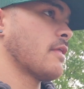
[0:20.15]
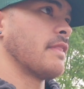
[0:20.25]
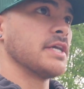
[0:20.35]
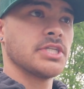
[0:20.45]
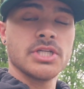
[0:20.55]

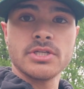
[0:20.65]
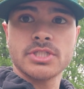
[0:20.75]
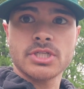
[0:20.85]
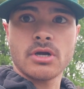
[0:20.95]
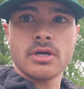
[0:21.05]
They
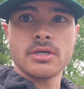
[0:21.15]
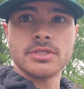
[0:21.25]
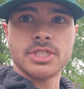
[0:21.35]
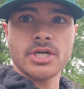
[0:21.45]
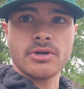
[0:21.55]
should
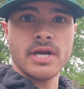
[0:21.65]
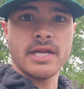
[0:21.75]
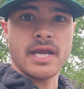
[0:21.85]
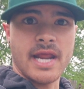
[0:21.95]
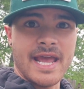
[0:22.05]
start
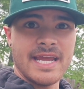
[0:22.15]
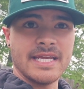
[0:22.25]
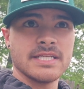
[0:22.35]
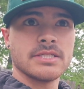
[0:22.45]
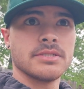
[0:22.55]
generating at
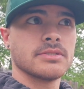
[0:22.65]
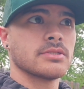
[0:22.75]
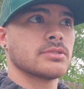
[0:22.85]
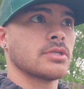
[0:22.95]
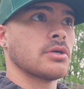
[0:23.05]
8,
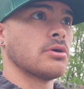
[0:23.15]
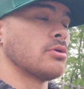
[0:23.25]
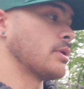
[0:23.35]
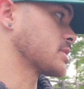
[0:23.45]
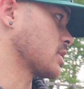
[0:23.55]

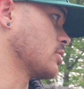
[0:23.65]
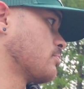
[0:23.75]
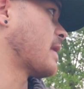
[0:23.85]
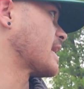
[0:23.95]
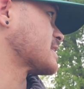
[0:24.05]
so it's a
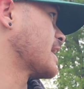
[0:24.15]
little past